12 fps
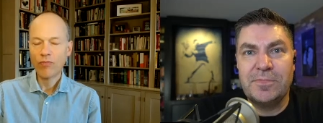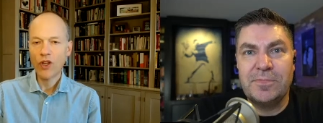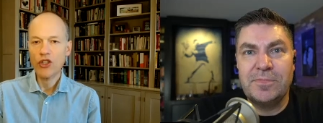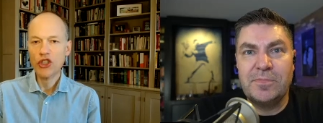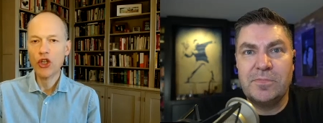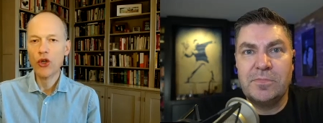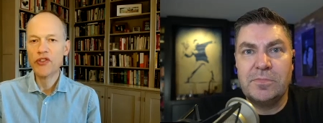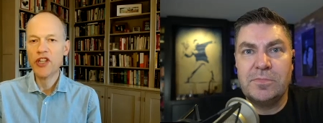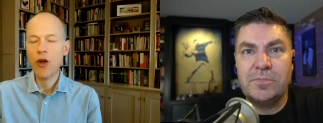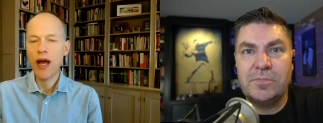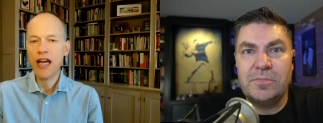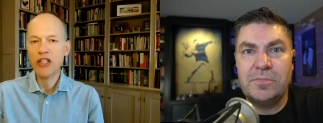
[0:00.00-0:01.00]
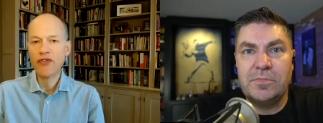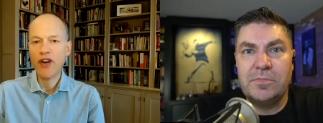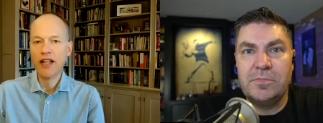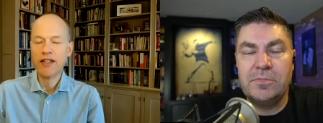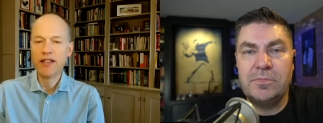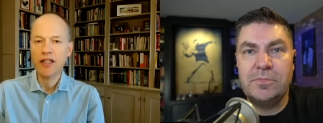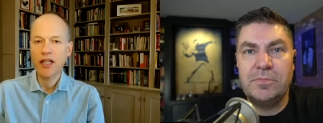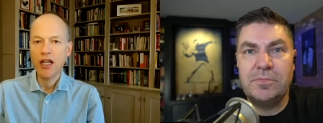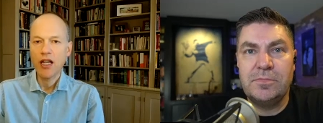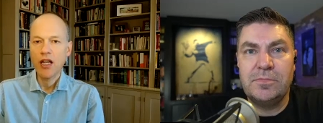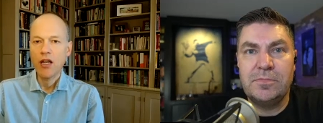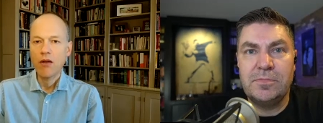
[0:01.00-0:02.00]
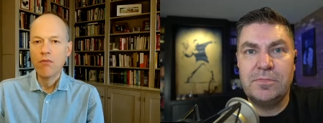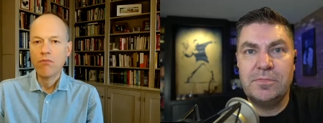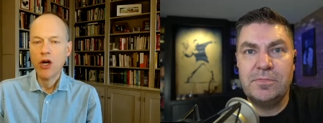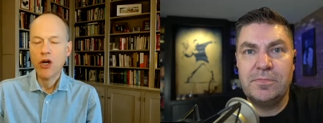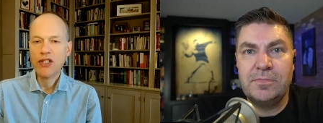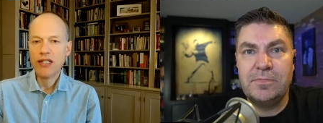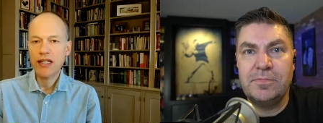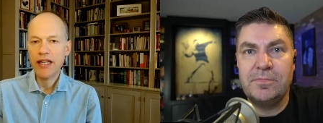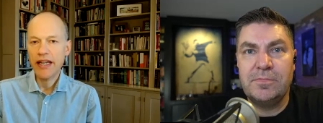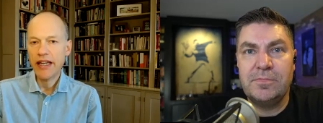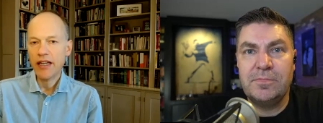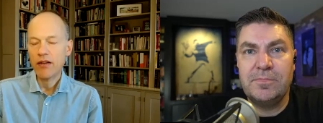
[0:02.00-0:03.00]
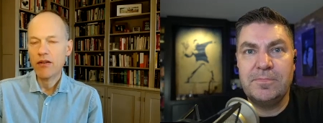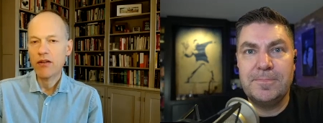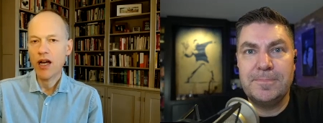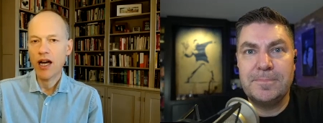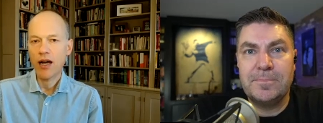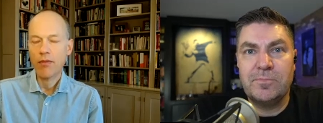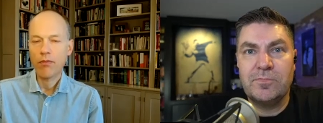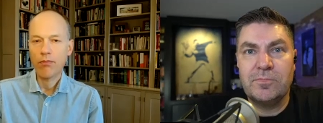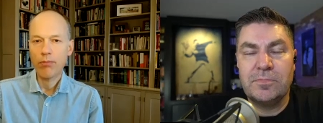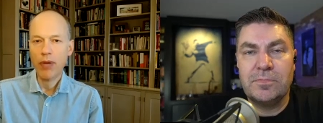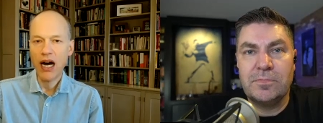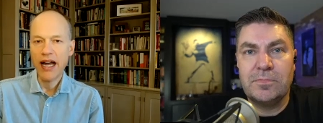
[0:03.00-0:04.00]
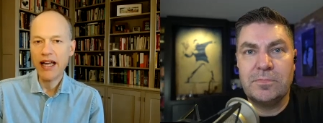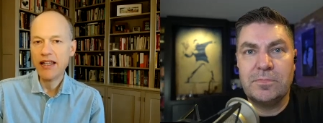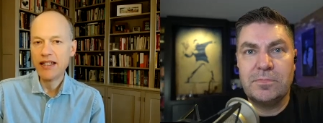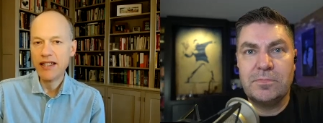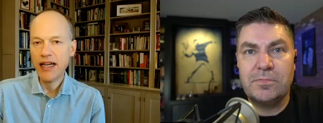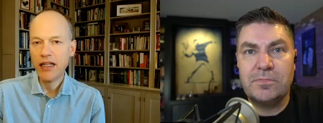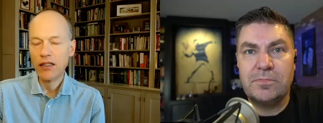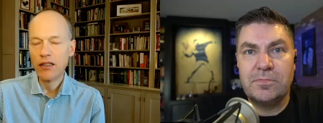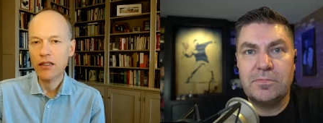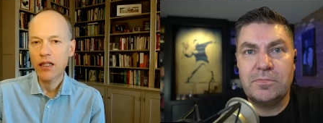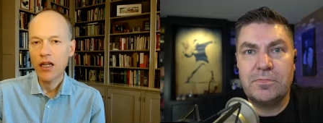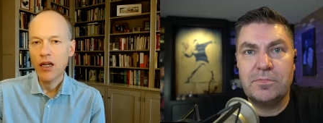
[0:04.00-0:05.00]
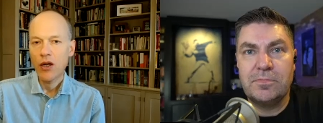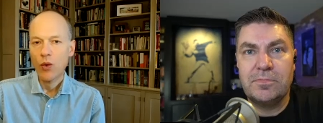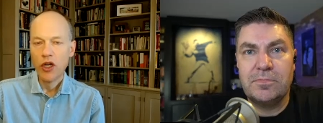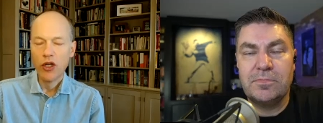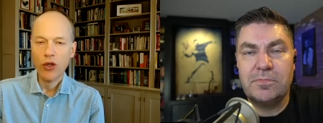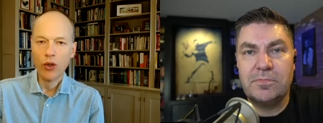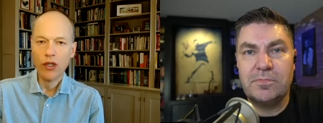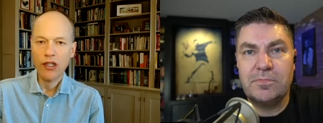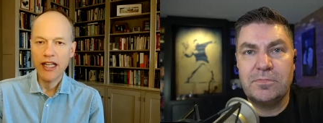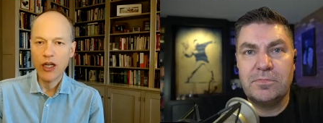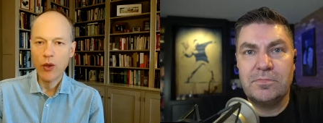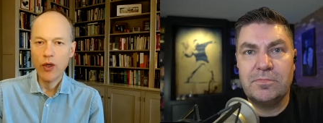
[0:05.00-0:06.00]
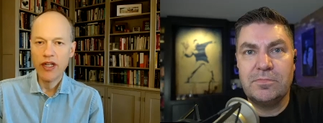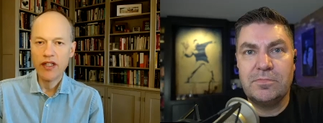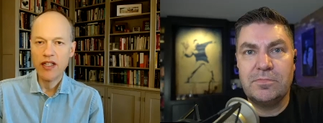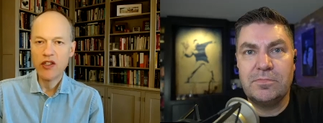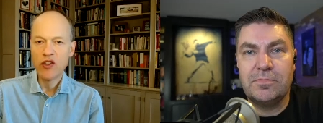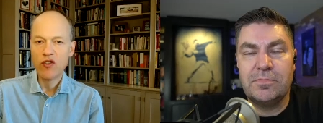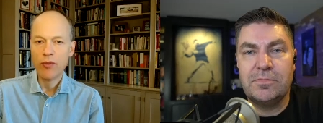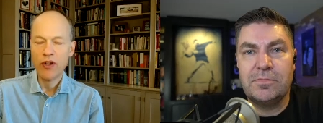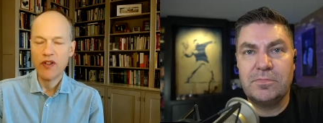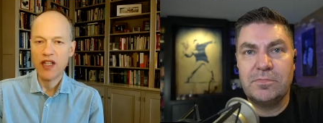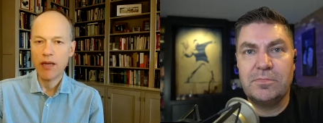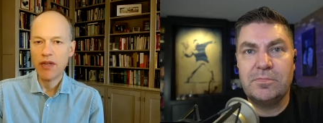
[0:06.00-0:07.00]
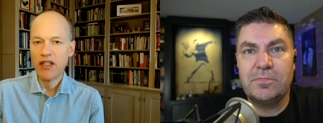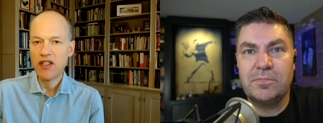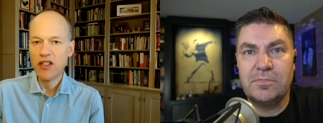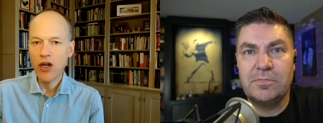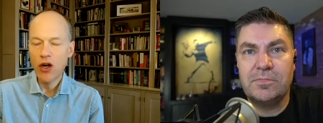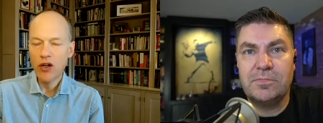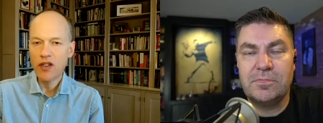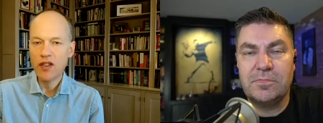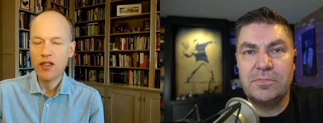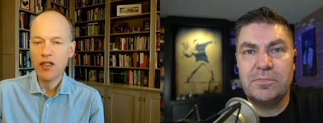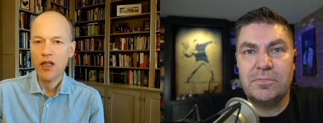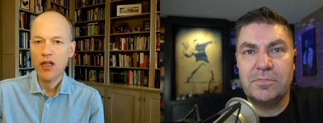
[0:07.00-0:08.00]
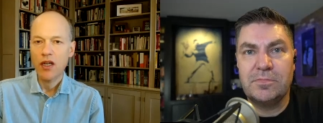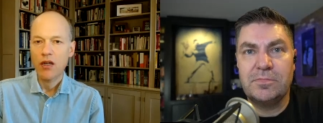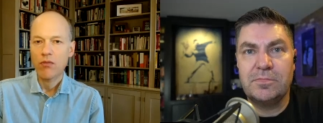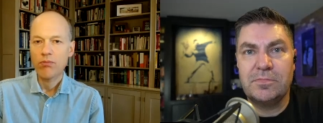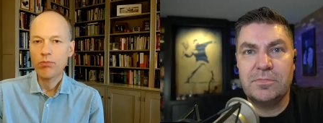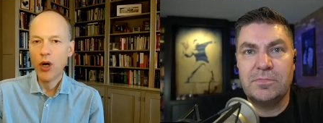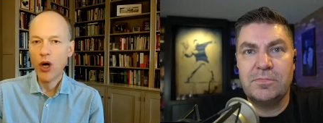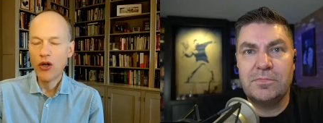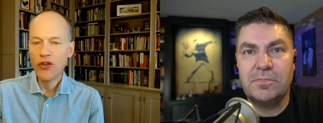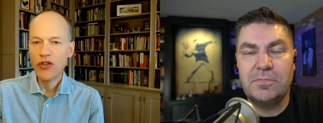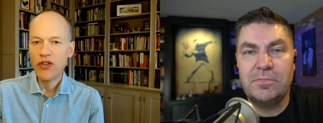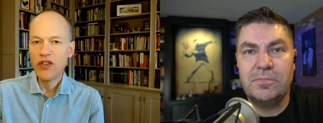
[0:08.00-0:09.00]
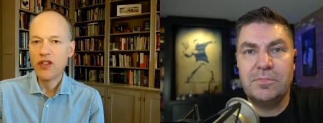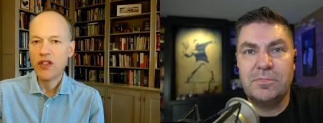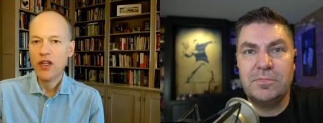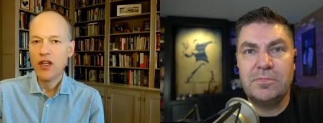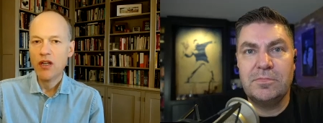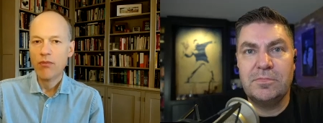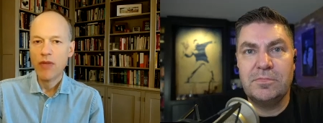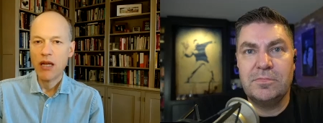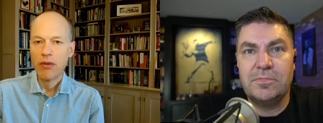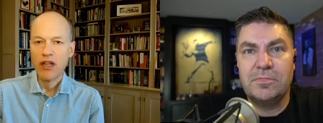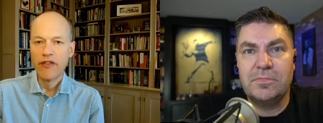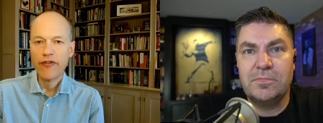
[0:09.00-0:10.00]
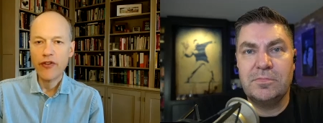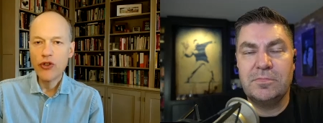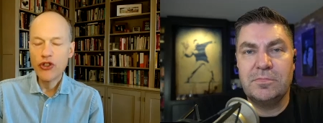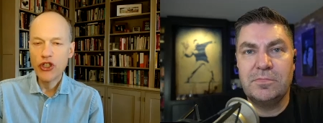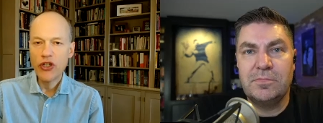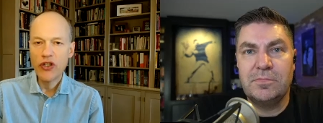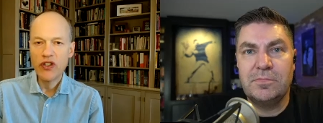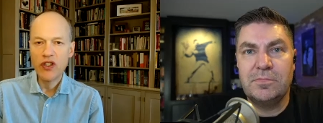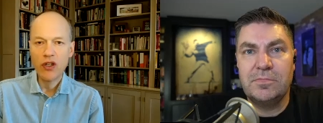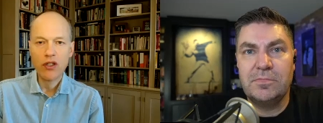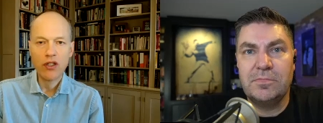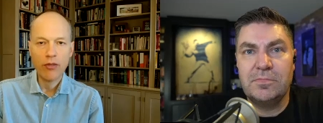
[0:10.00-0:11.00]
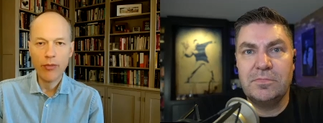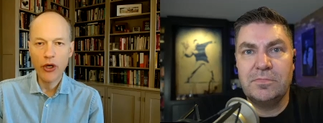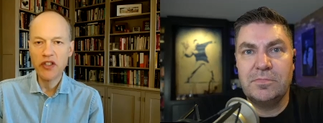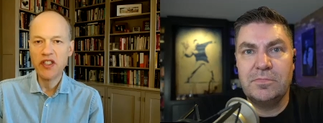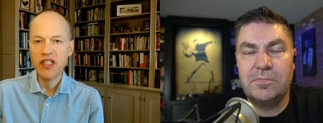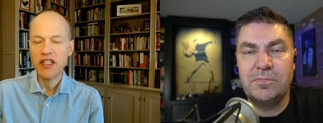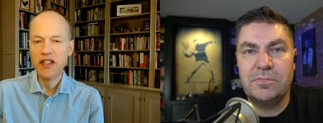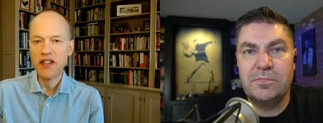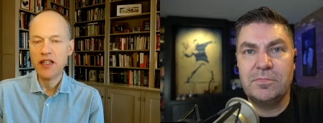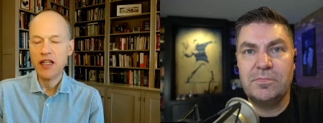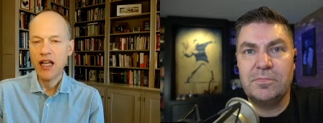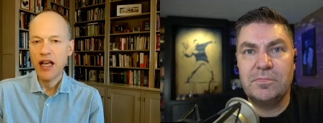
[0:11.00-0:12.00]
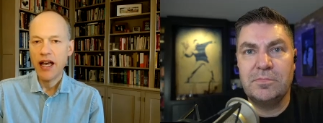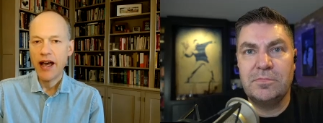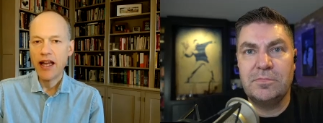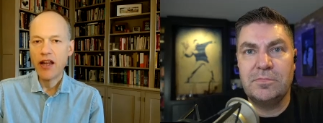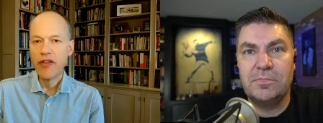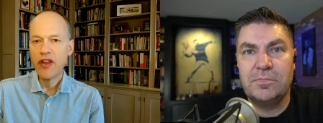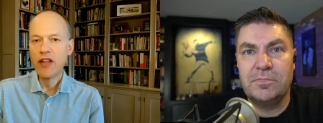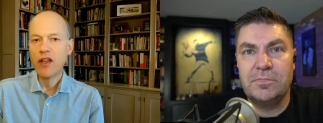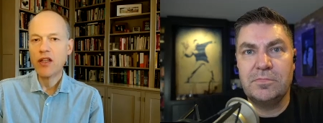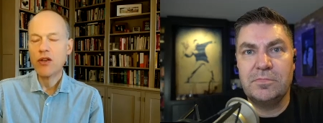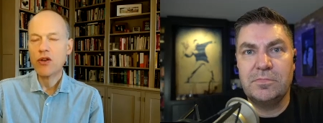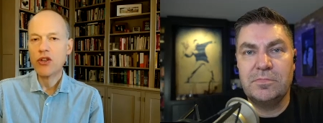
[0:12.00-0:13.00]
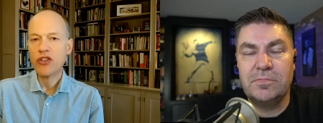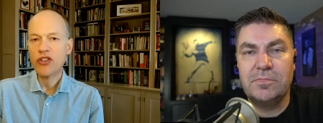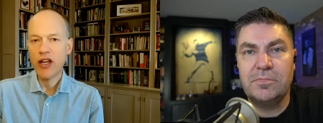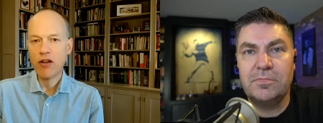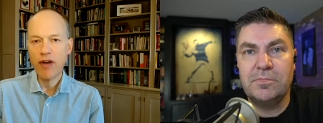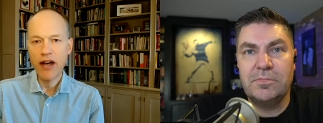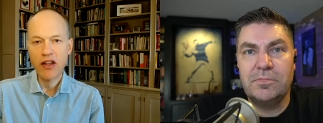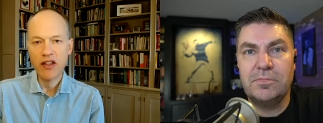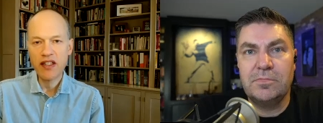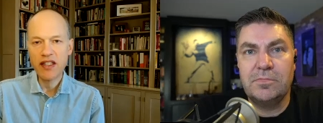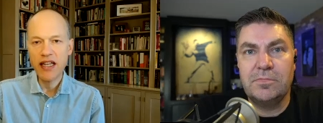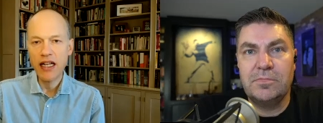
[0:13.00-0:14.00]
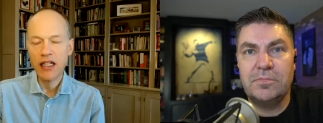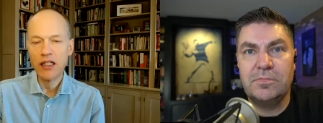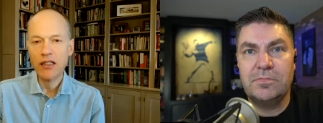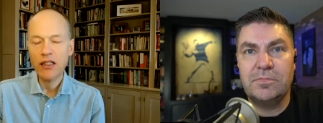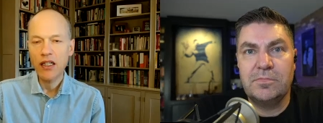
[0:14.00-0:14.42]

Speaker 1: Sure. So hedge funds mostly um, buy and sell what are called liquid instruments. That means stocks, bonds, maybe futures on commodities, anything that you could turn around and sell